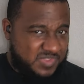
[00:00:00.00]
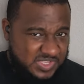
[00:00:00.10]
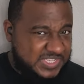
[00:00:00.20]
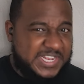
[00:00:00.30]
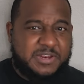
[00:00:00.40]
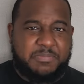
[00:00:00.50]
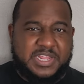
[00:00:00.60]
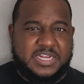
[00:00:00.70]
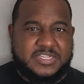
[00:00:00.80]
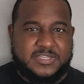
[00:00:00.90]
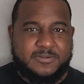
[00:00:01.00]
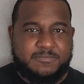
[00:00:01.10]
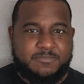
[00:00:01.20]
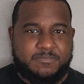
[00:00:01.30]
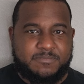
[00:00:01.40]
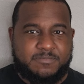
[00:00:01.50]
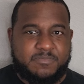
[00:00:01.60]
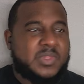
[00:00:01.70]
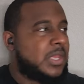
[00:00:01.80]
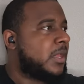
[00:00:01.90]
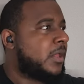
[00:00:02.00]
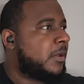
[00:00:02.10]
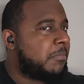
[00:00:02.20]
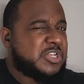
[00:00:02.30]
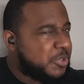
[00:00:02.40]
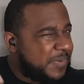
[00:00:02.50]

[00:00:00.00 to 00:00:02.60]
You send a blitz. But